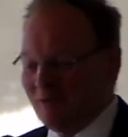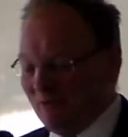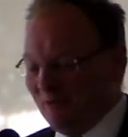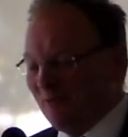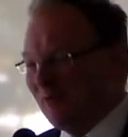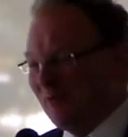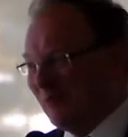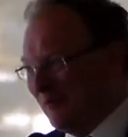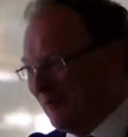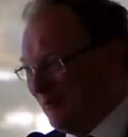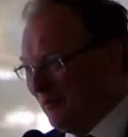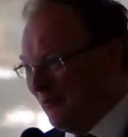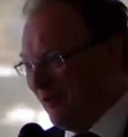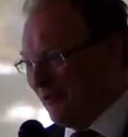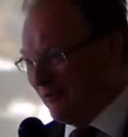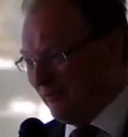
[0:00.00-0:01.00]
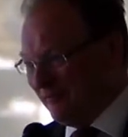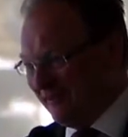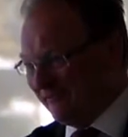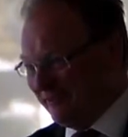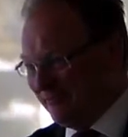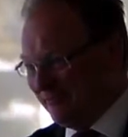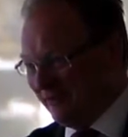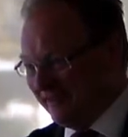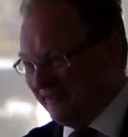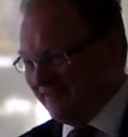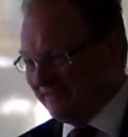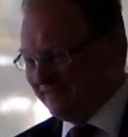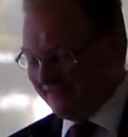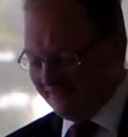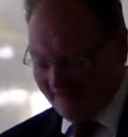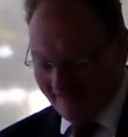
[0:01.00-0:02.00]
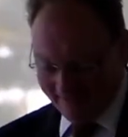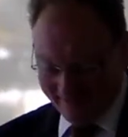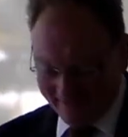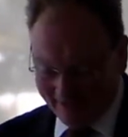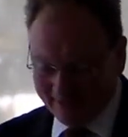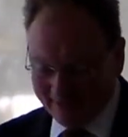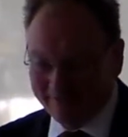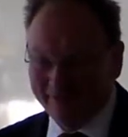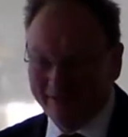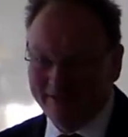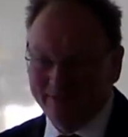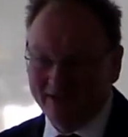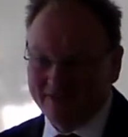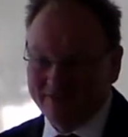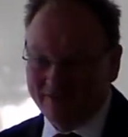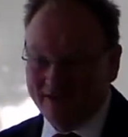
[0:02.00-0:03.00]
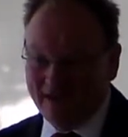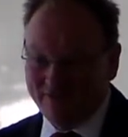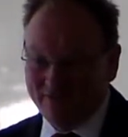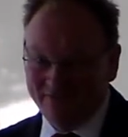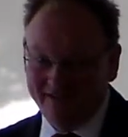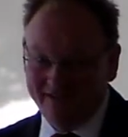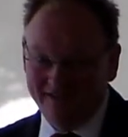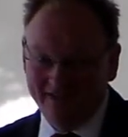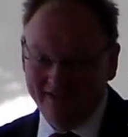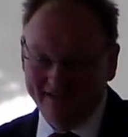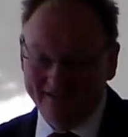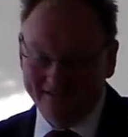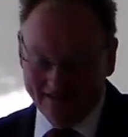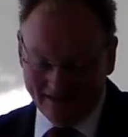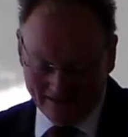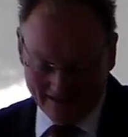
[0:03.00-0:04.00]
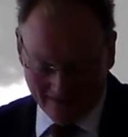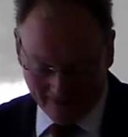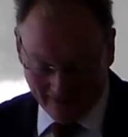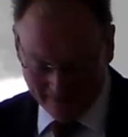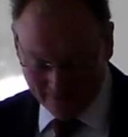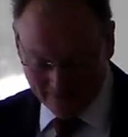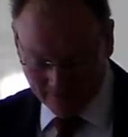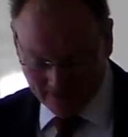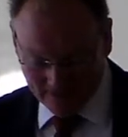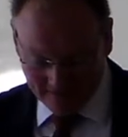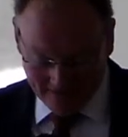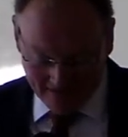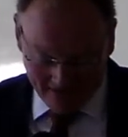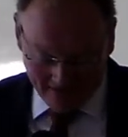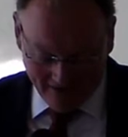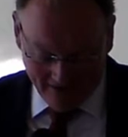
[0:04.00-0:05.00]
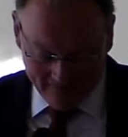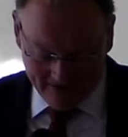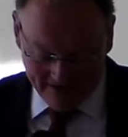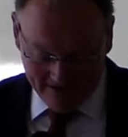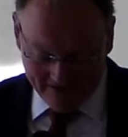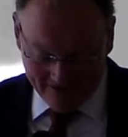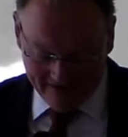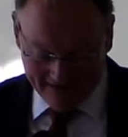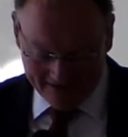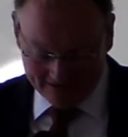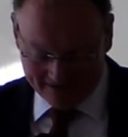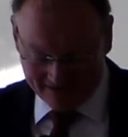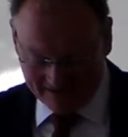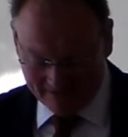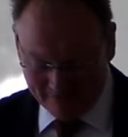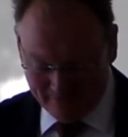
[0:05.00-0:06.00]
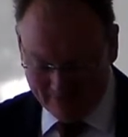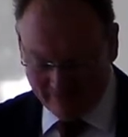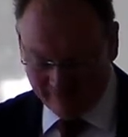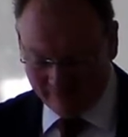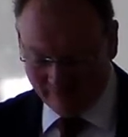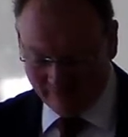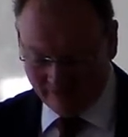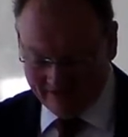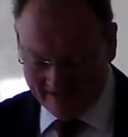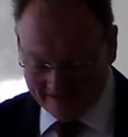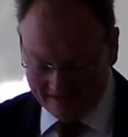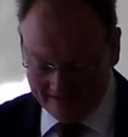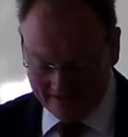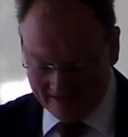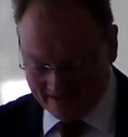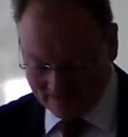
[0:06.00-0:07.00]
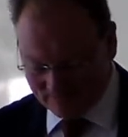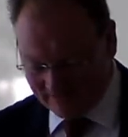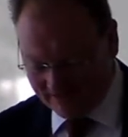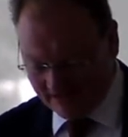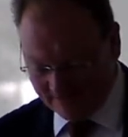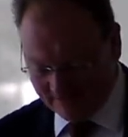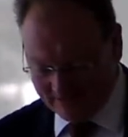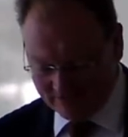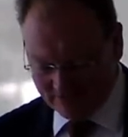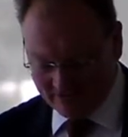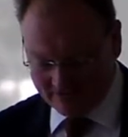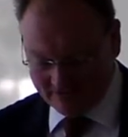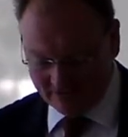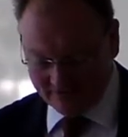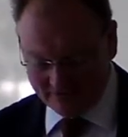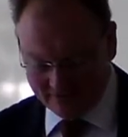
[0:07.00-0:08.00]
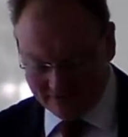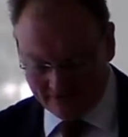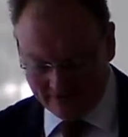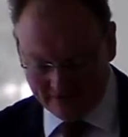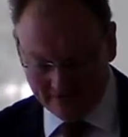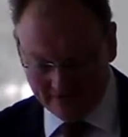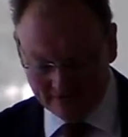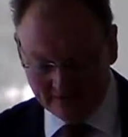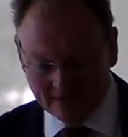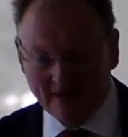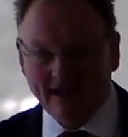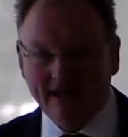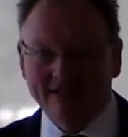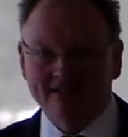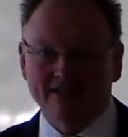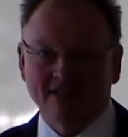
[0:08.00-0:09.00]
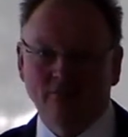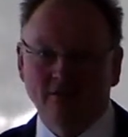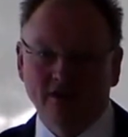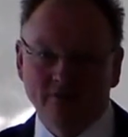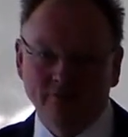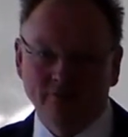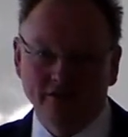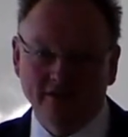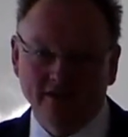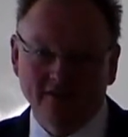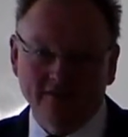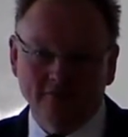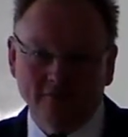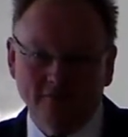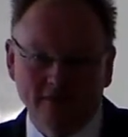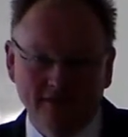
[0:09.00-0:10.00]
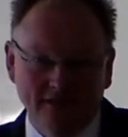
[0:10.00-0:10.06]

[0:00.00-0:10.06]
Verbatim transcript: uh, welcome, everybody, and thank you very much for having me here today. I'm I'm here as a member for Braddon and as parliamentary secretary, as someone with a